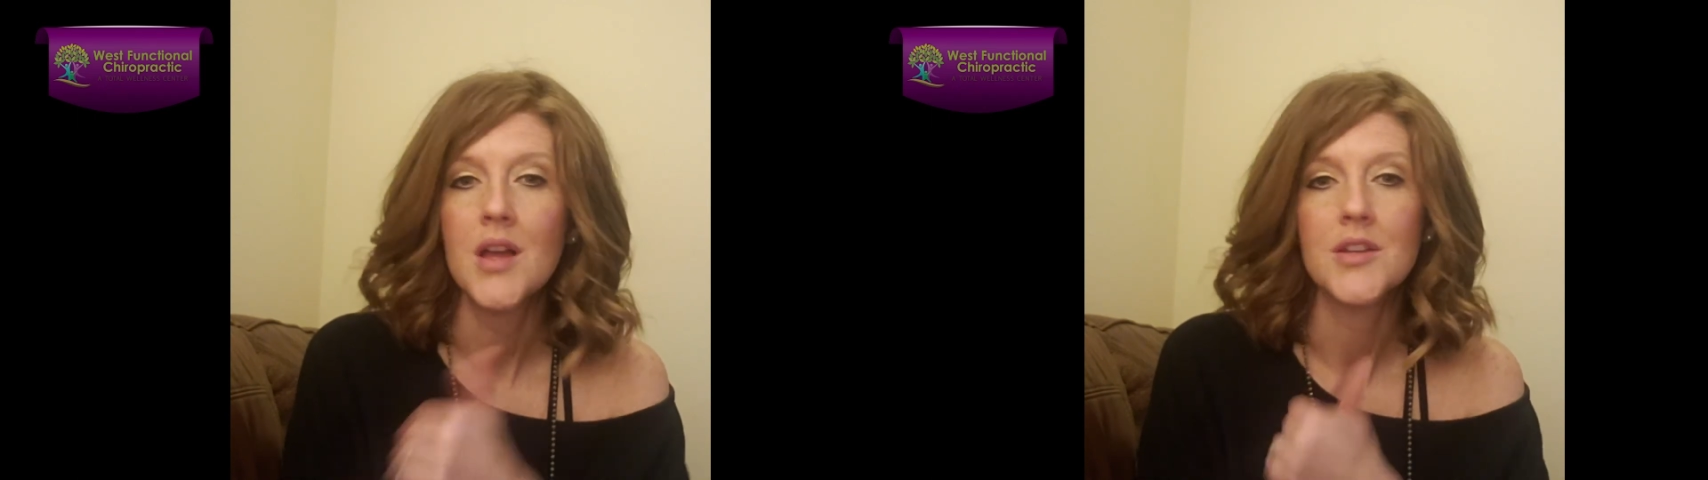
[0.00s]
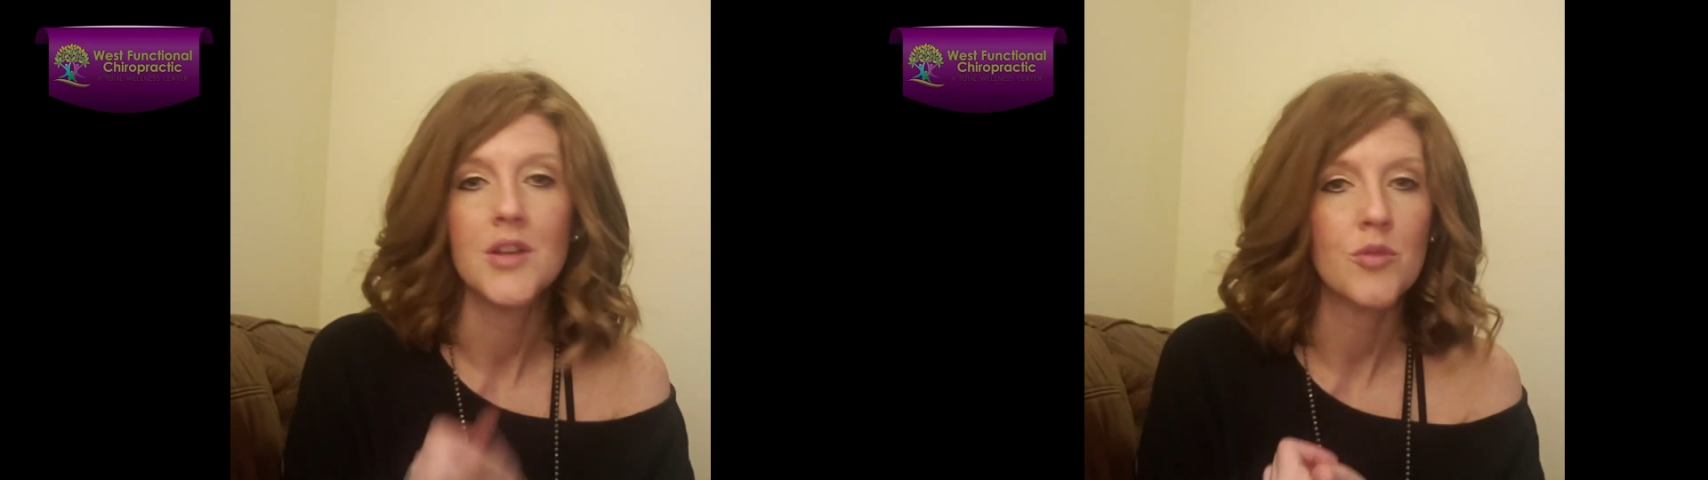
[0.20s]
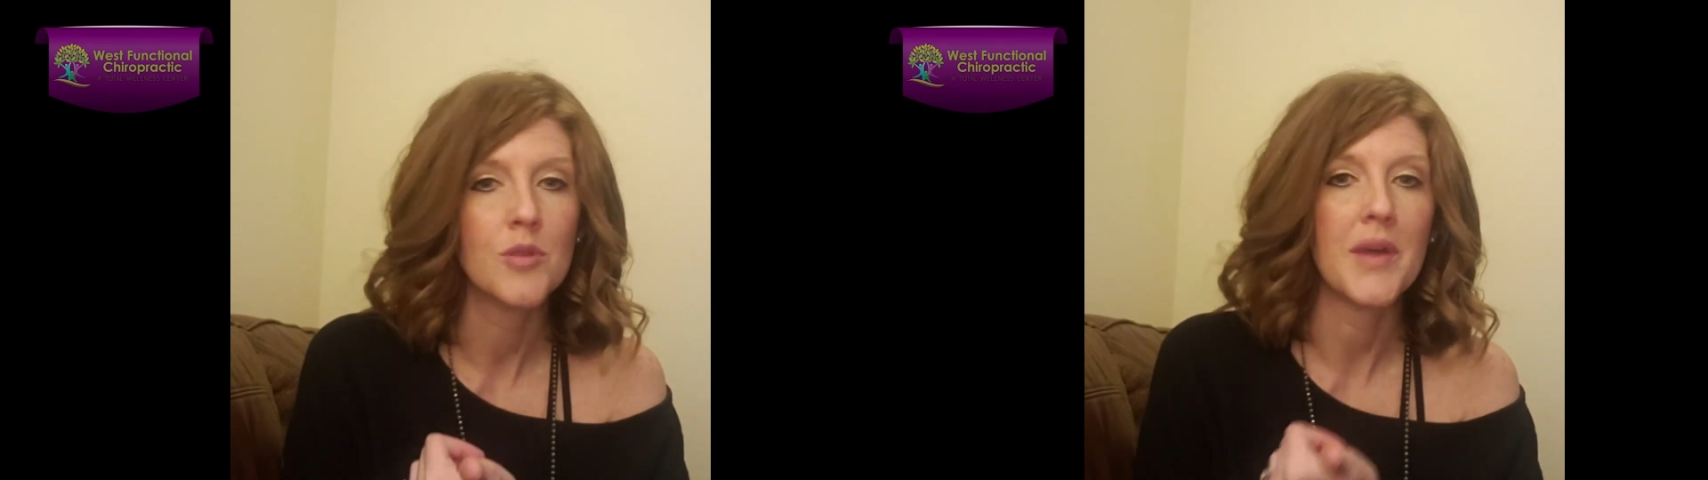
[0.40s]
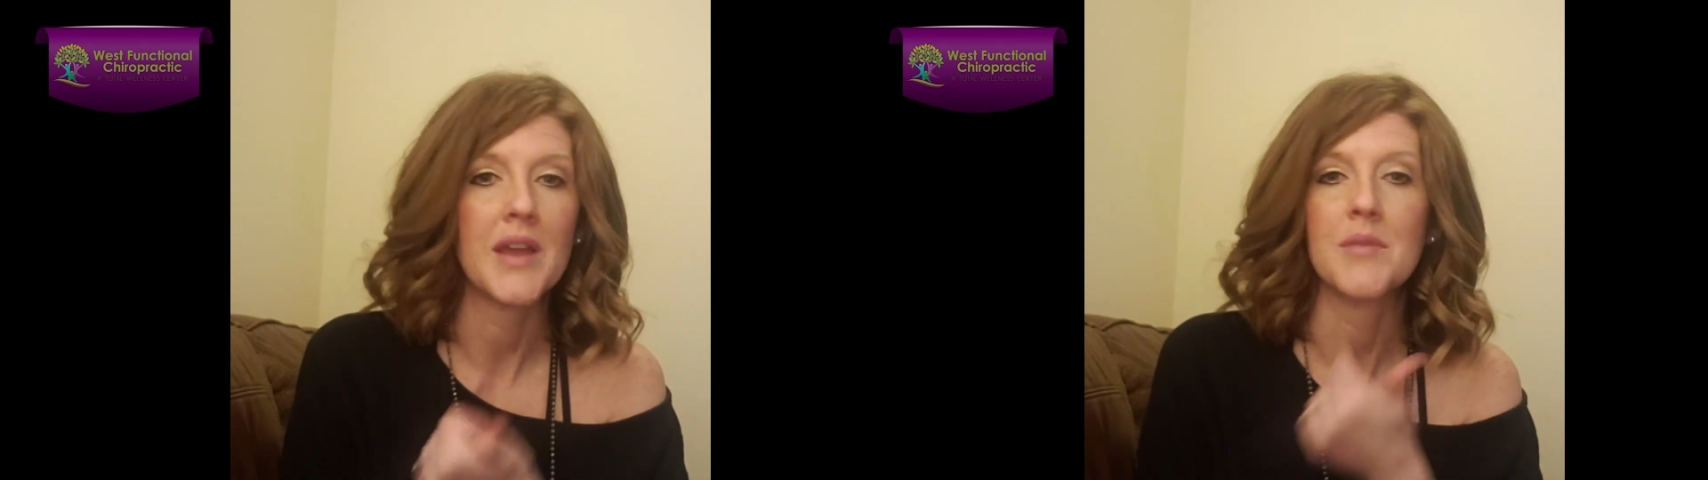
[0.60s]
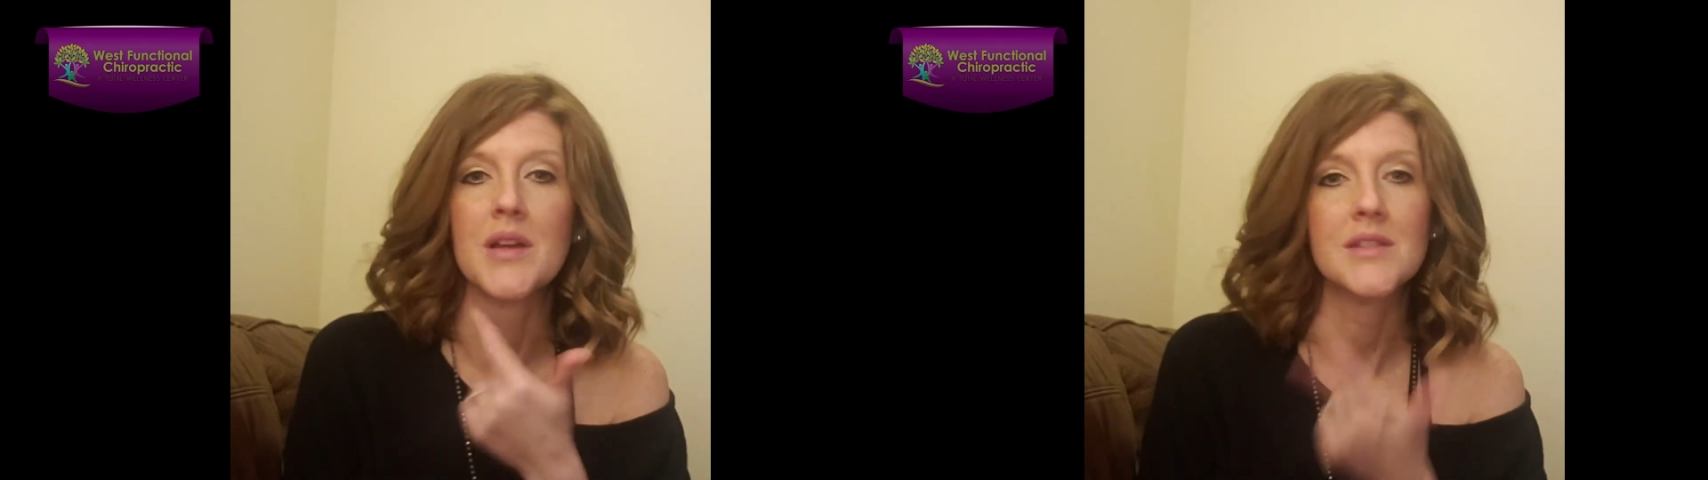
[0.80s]
No more
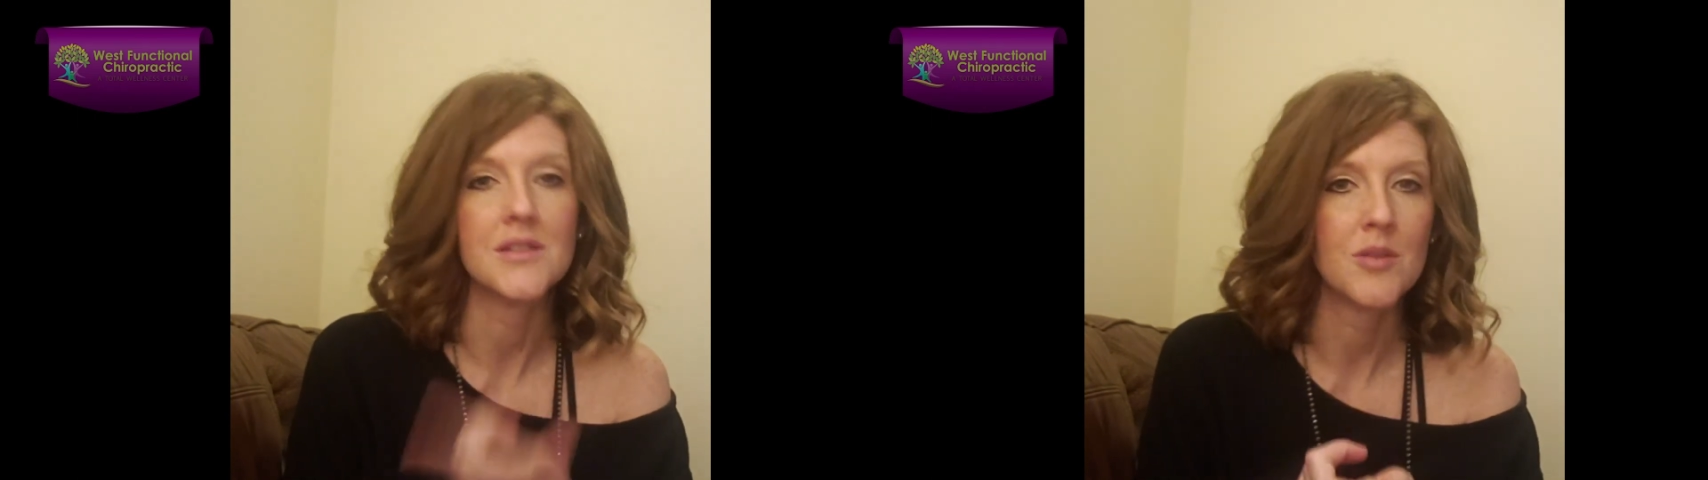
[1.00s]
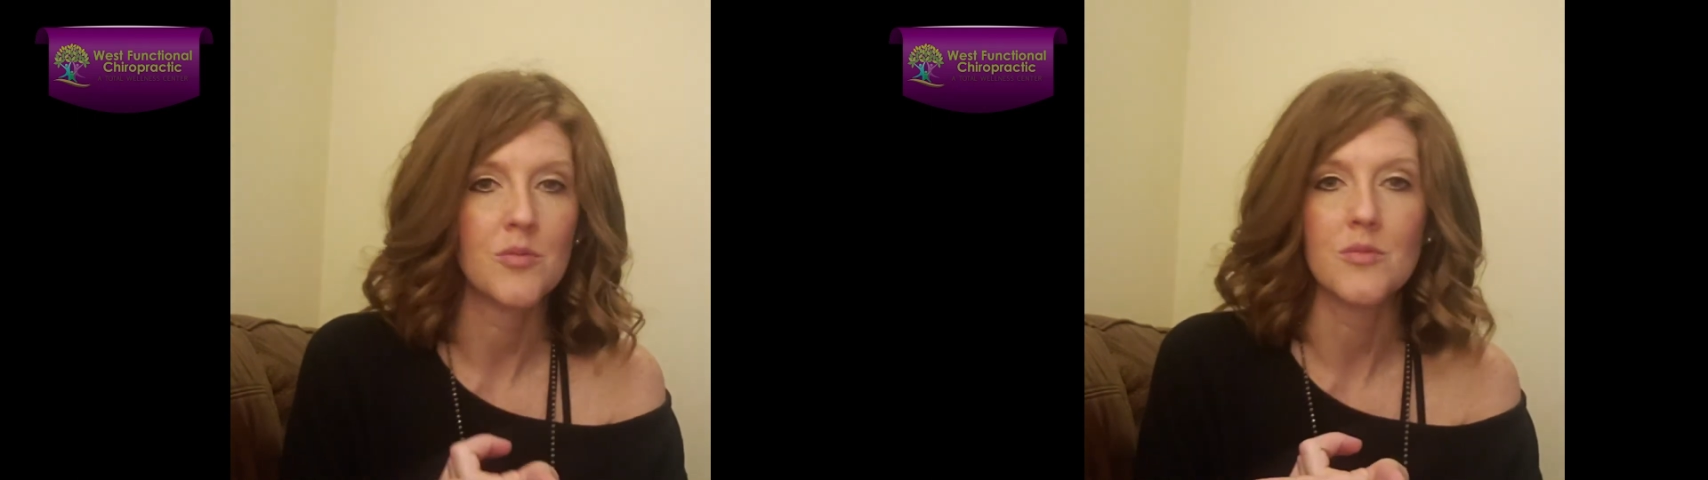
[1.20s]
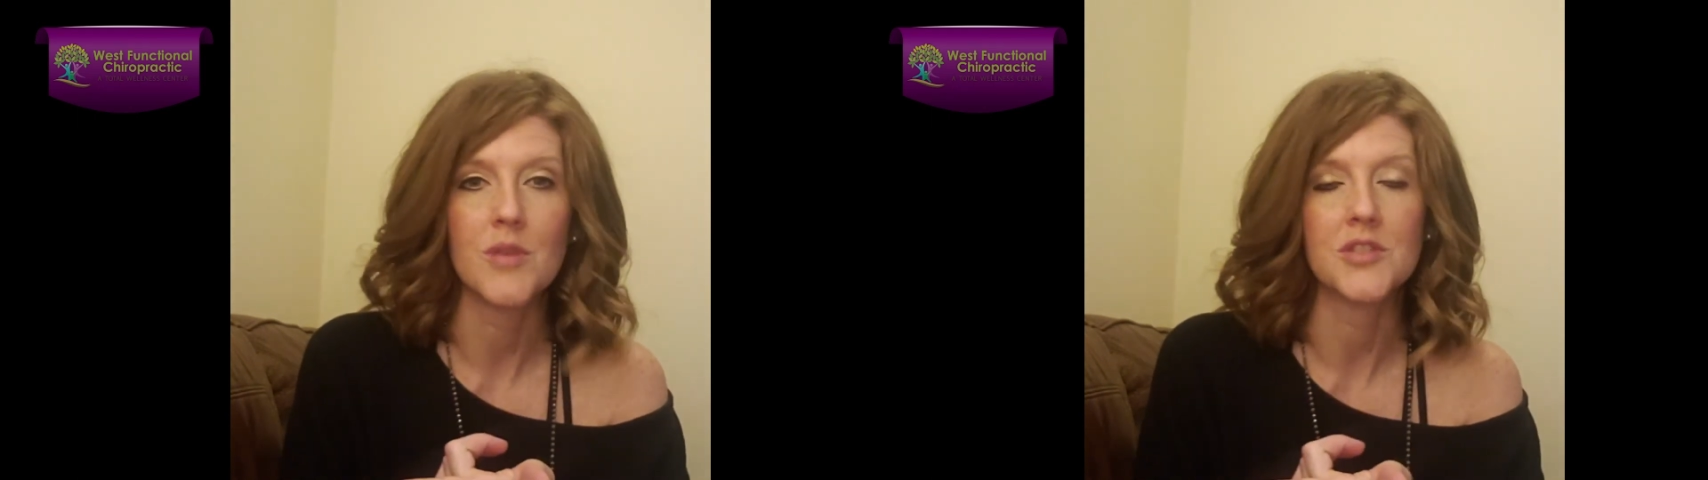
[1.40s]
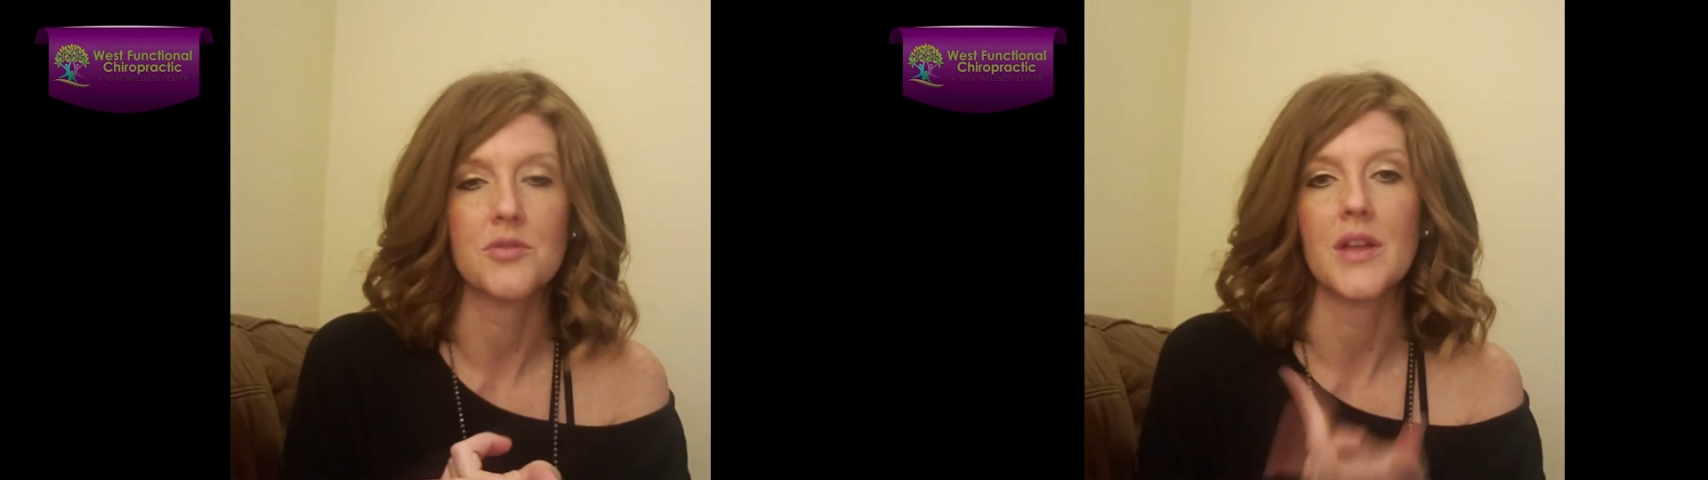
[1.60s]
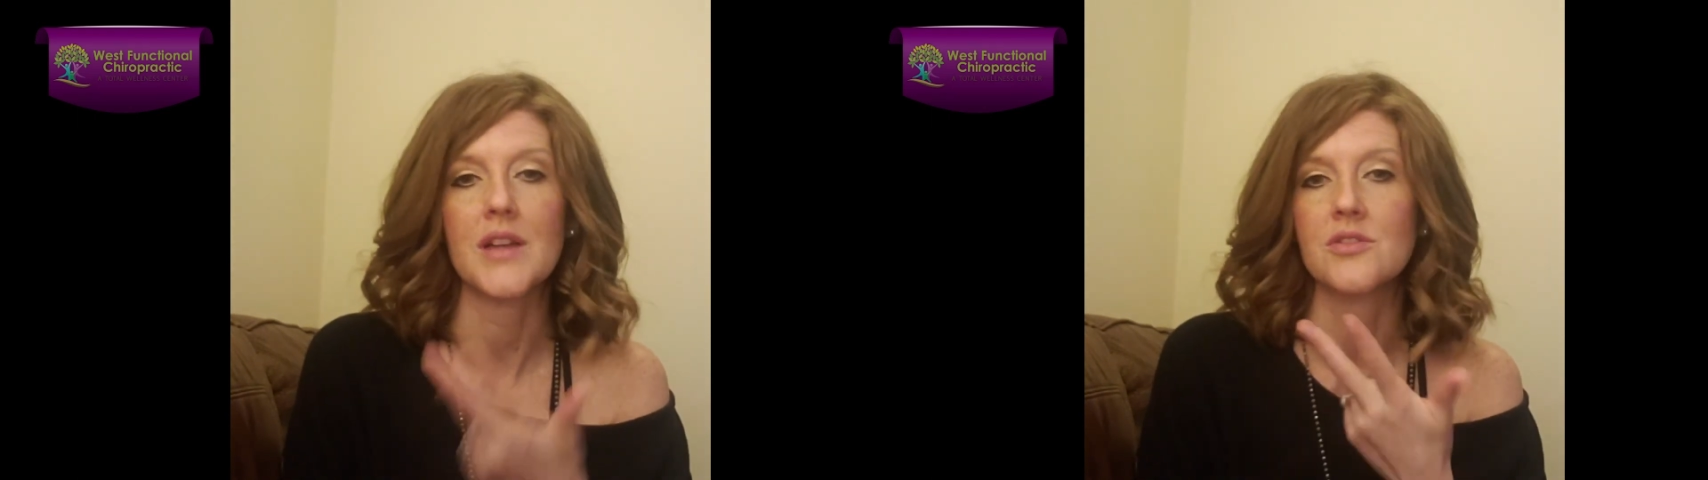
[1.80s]
pain meds, no more muscle
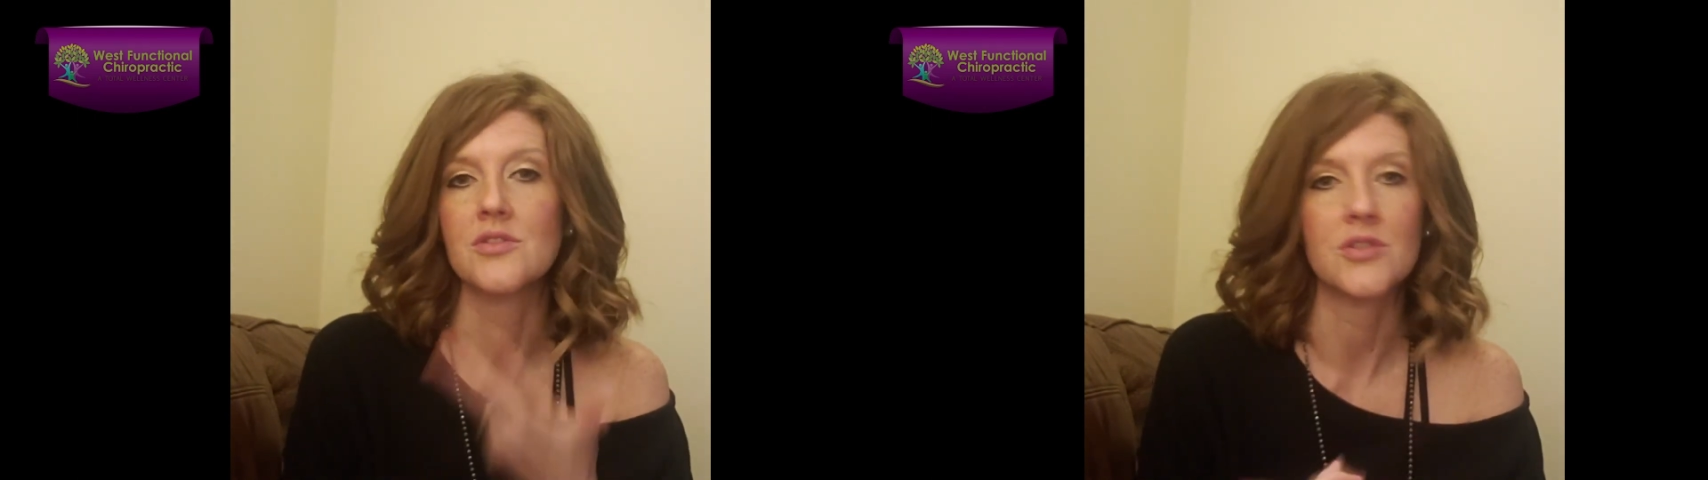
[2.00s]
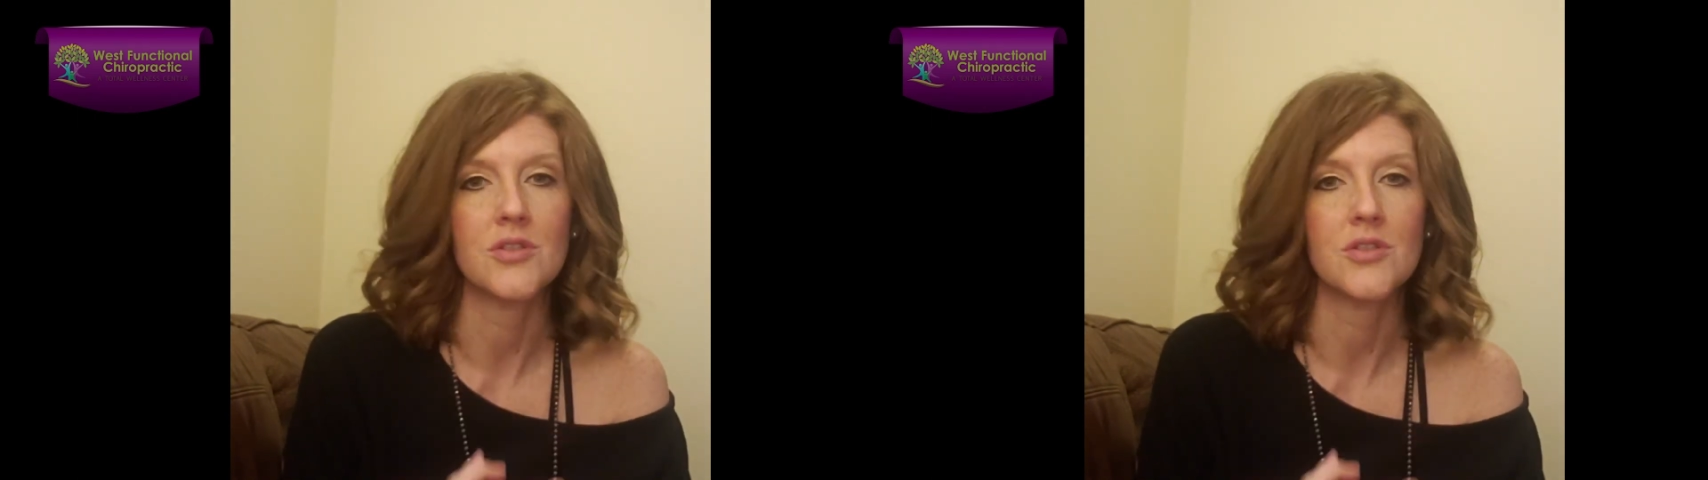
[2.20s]
relaxers,